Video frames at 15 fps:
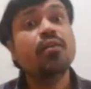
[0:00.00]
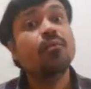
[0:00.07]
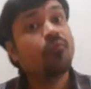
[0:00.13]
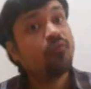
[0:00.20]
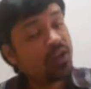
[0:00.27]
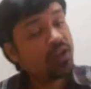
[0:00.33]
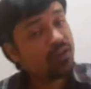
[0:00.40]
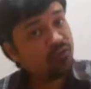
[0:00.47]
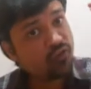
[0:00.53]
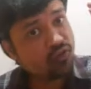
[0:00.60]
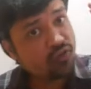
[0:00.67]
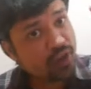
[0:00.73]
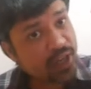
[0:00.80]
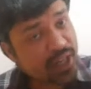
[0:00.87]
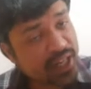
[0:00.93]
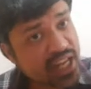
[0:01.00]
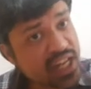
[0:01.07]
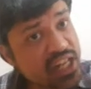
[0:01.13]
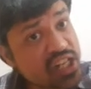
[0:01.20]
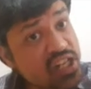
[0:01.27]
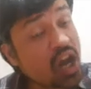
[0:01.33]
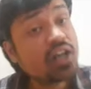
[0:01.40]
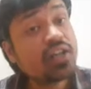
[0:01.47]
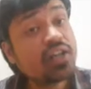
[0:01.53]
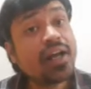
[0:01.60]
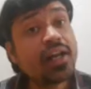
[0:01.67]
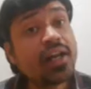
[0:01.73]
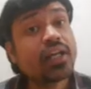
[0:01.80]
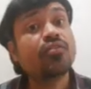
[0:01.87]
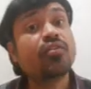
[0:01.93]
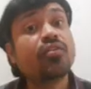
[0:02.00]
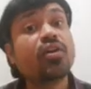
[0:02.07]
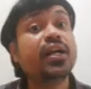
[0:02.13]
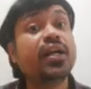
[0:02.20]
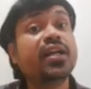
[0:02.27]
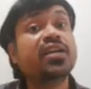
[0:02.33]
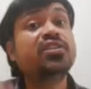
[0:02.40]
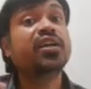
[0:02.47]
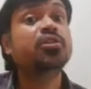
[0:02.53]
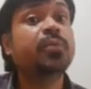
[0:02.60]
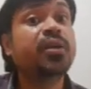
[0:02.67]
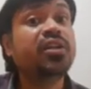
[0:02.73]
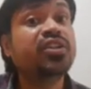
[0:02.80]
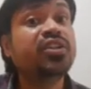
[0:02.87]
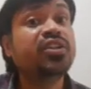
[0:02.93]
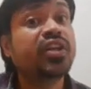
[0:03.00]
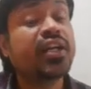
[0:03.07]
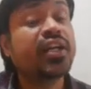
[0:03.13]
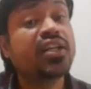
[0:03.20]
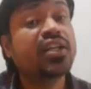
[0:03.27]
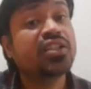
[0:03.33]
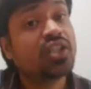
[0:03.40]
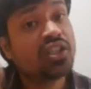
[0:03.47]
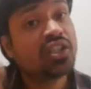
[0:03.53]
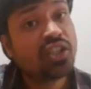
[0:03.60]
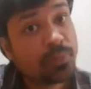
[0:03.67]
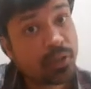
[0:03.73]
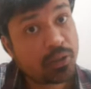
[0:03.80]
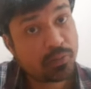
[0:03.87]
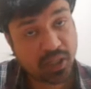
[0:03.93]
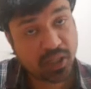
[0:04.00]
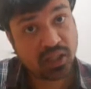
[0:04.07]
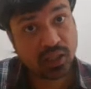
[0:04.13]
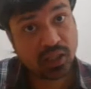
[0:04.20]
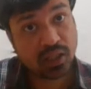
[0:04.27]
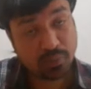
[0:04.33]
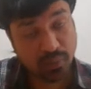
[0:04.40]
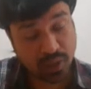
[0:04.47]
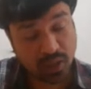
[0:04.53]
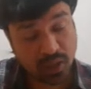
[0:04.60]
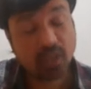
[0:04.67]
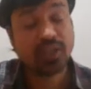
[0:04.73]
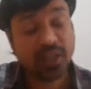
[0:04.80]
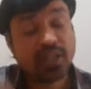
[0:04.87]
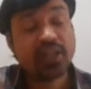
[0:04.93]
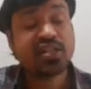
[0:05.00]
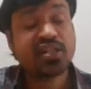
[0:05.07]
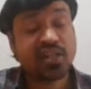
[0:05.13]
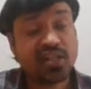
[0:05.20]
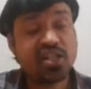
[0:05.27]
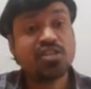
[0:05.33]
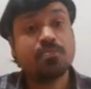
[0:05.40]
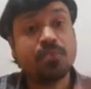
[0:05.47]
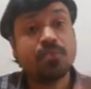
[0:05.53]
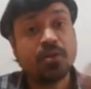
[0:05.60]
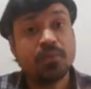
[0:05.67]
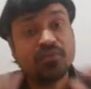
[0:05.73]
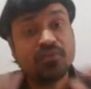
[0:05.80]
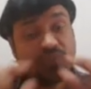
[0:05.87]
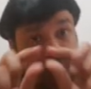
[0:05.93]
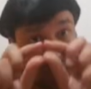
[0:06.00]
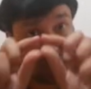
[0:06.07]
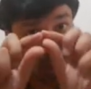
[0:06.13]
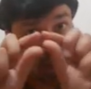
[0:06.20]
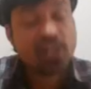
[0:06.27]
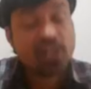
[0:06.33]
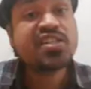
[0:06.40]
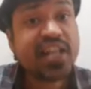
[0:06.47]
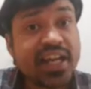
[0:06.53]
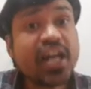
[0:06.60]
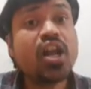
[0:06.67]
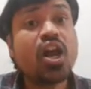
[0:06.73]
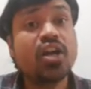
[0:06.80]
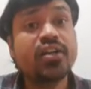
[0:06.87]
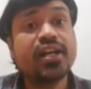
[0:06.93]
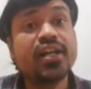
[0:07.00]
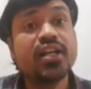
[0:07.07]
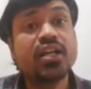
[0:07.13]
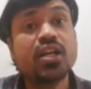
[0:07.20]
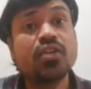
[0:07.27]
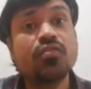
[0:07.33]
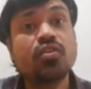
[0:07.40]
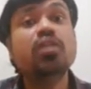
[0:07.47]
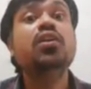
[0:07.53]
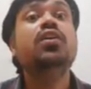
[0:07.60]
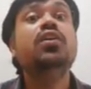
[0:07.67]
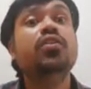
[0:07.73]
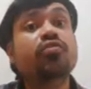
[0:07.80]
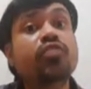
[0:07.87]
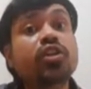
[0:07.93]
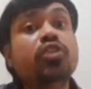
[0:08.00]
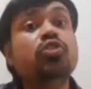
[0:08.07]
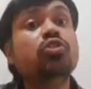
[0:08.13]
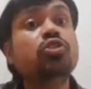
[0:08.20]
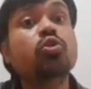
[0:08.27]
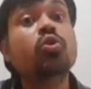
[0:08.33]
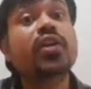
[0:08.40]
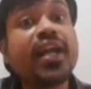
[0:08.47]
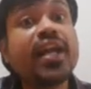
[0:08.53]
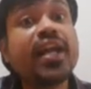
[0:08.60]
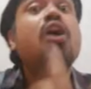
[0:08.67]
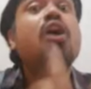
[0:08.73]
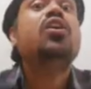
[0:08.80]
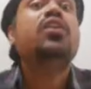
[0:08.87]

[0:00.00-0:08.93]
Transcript: For each long tail keyword, let us expect 300 searches per month, 300 searches per month for single long tail keyword. If we choose 20 long